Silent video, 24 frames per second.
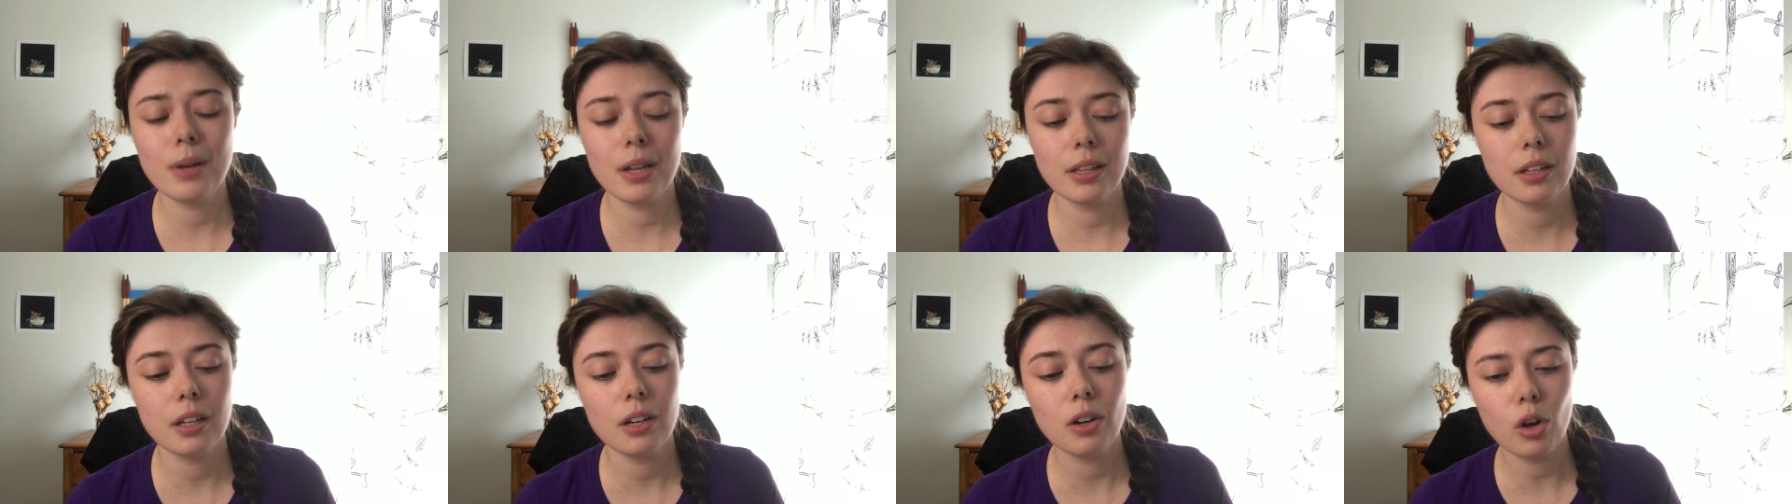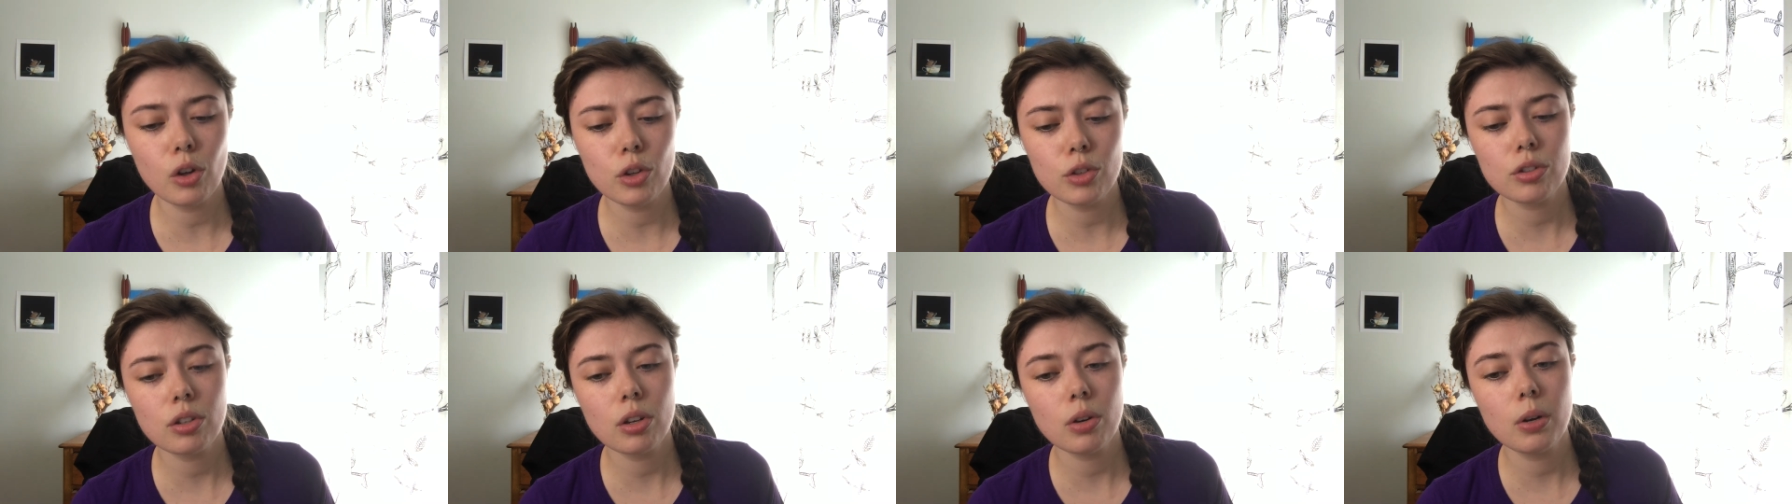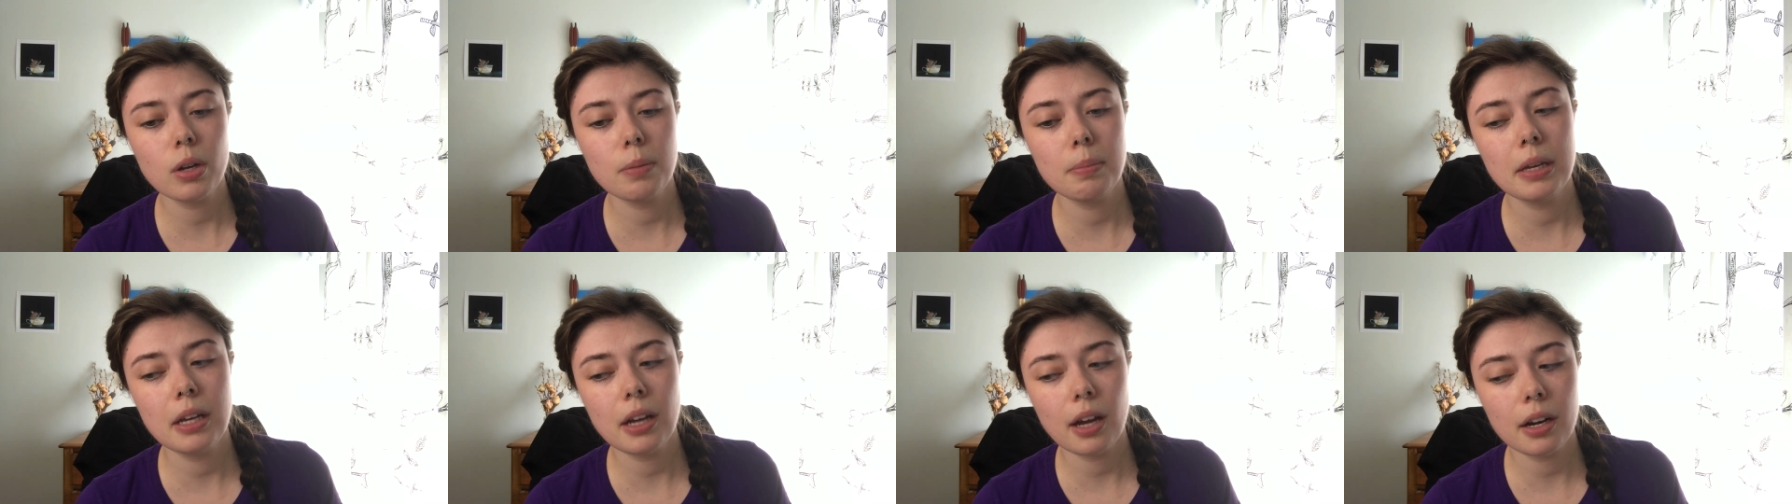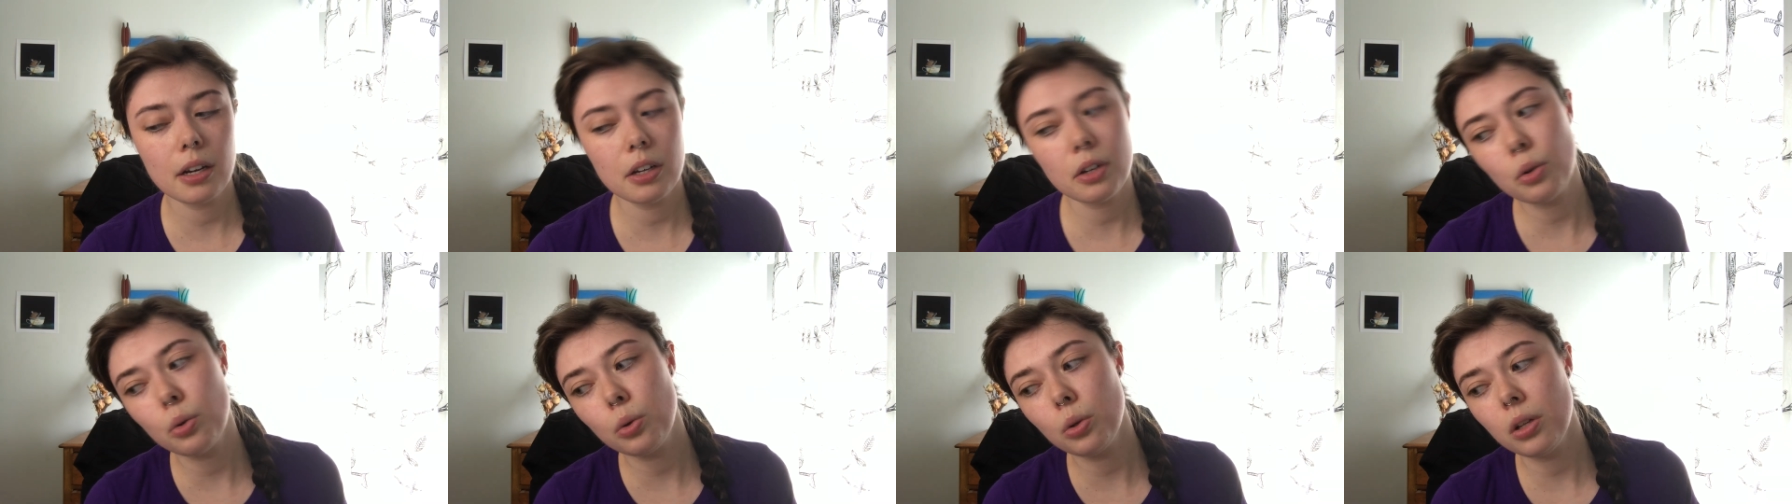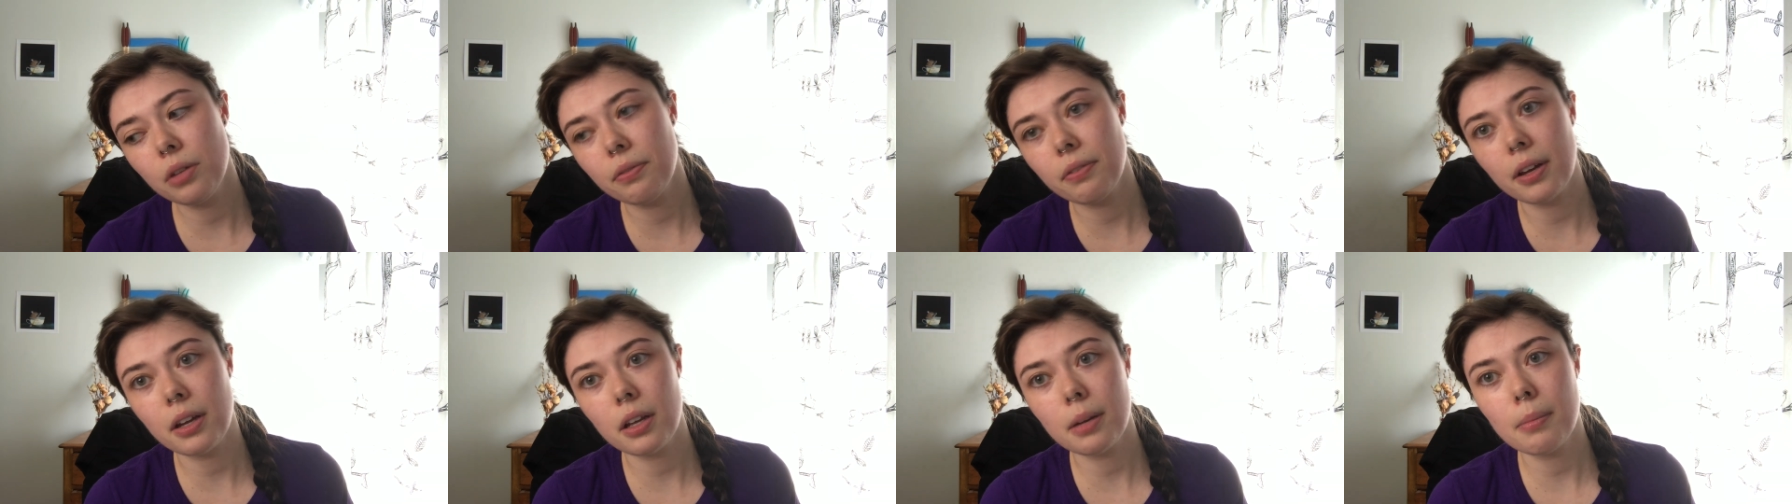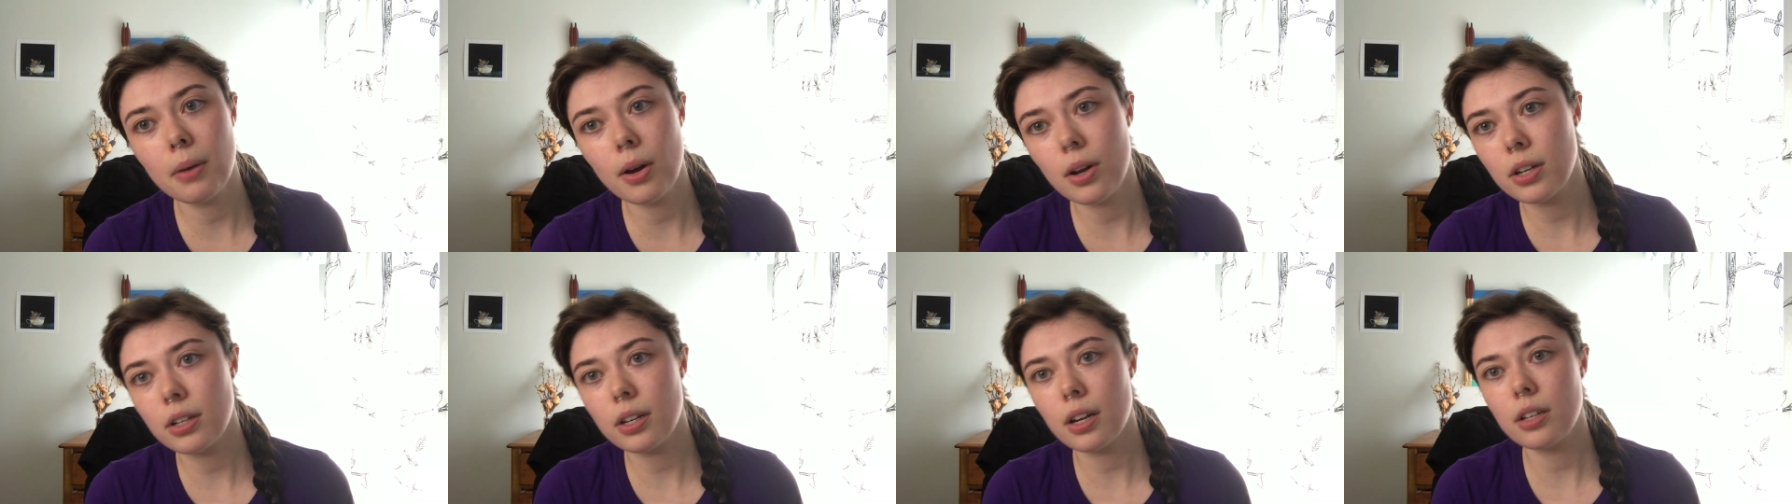and then also it'd be kind of cool if I could
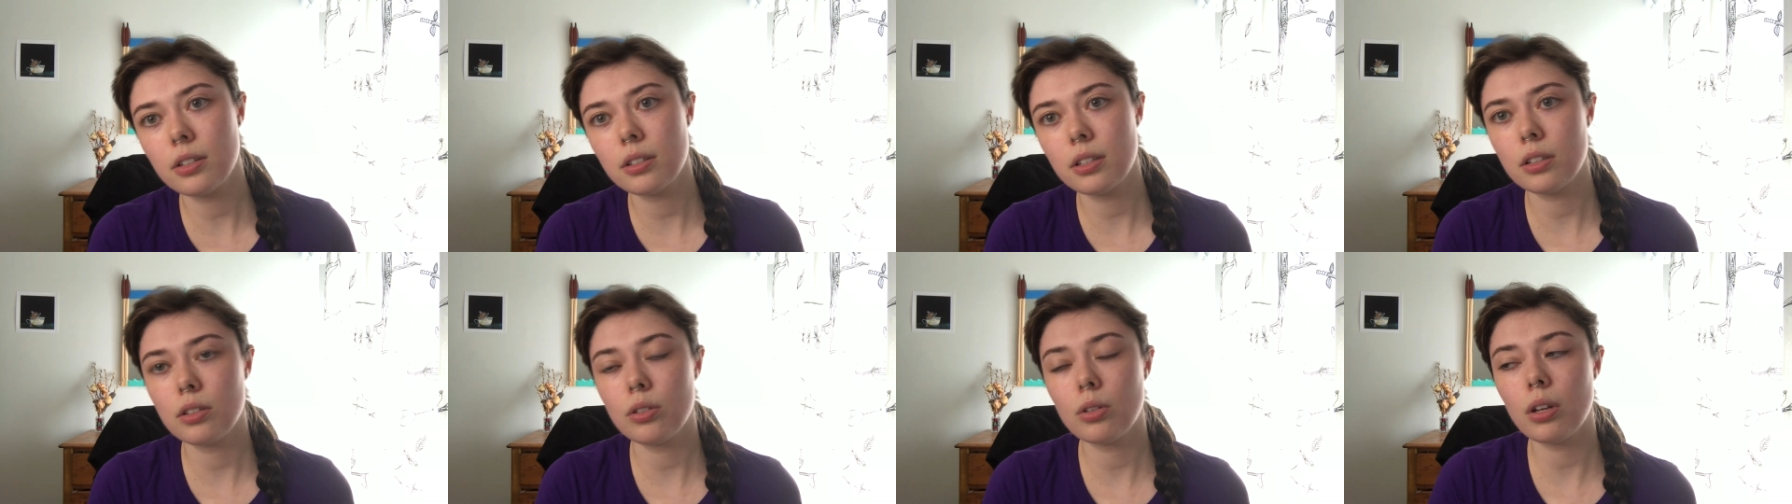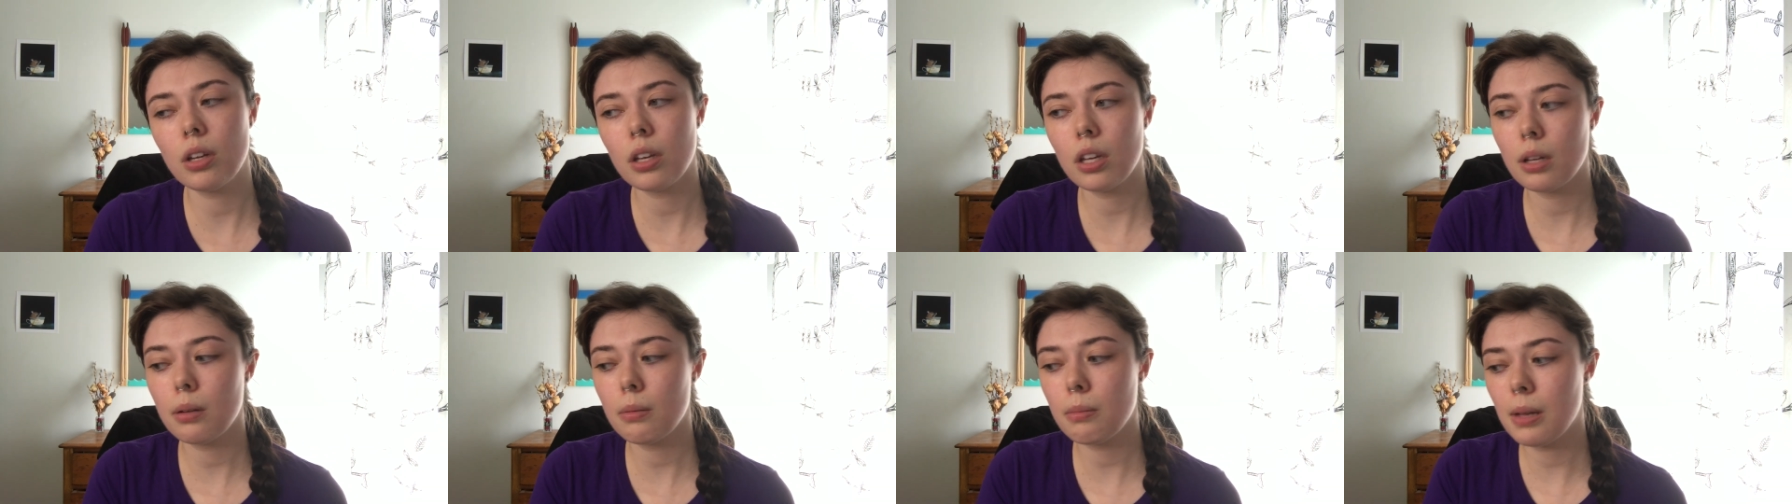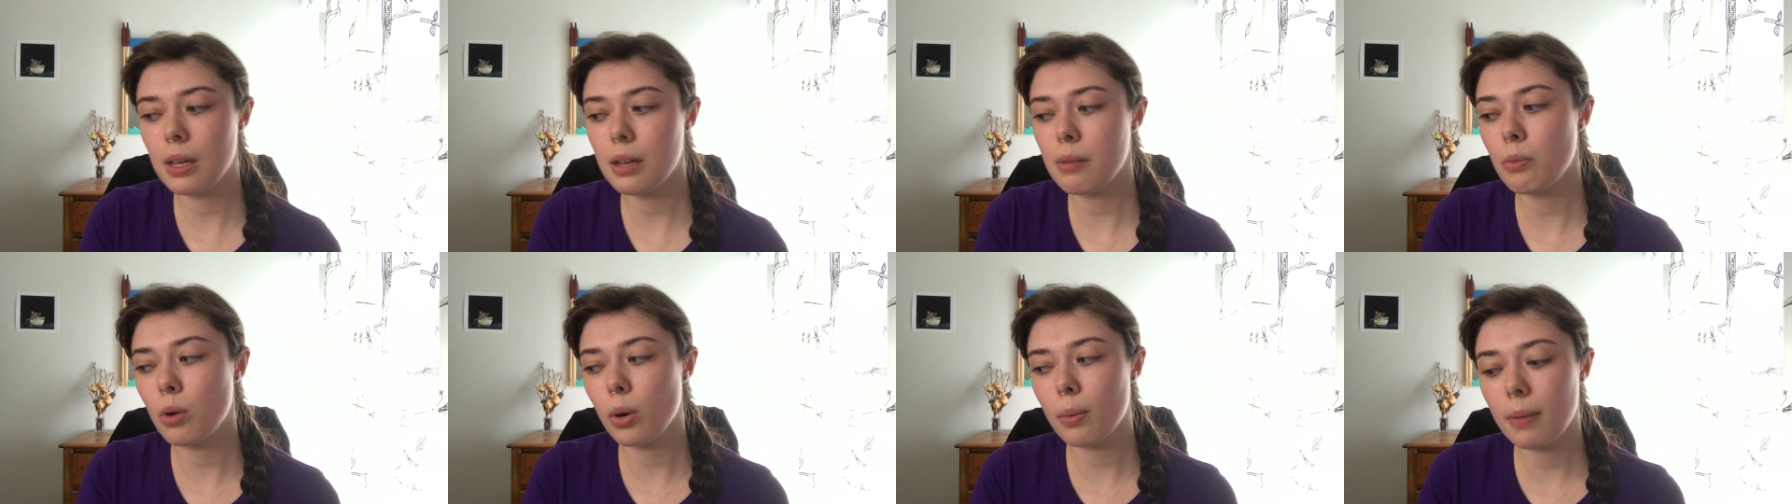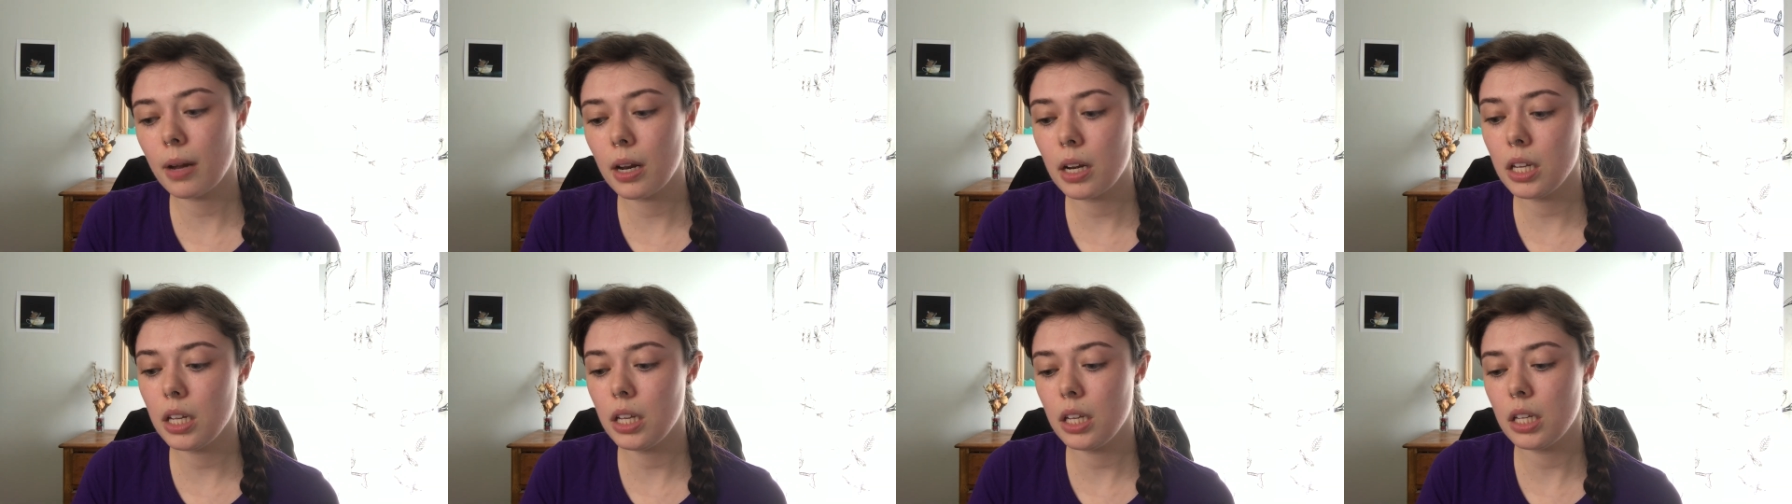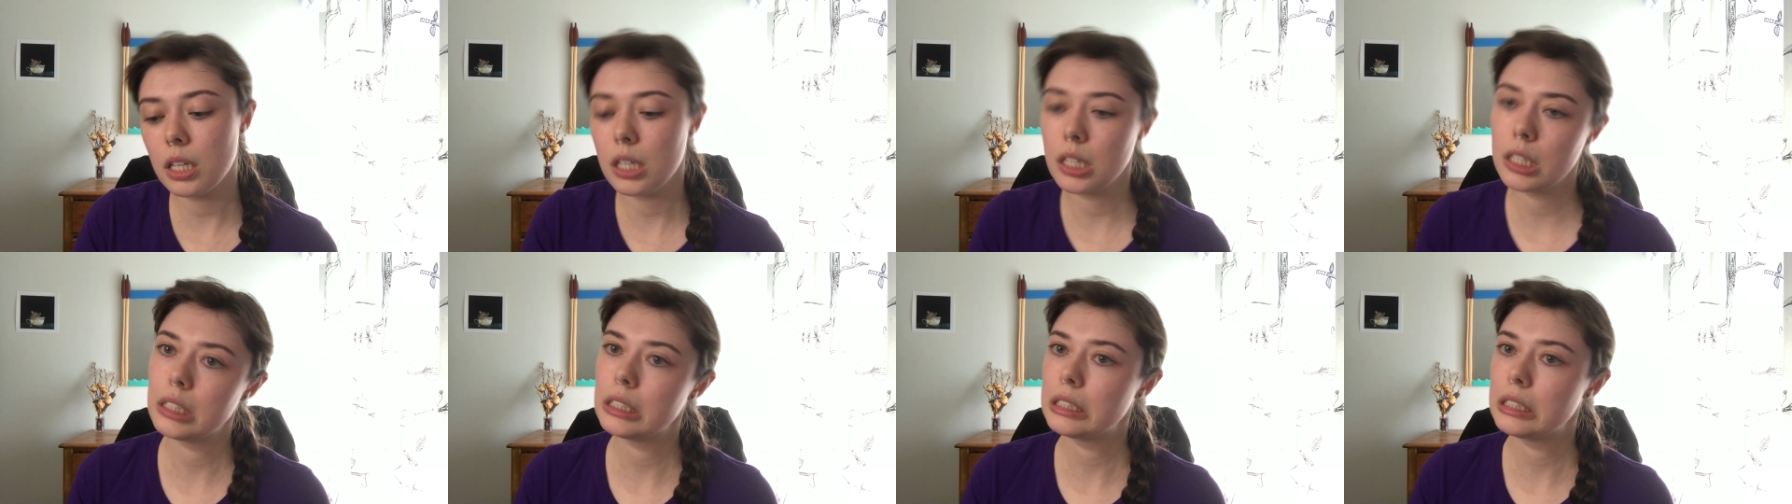monetize it so I can make more money,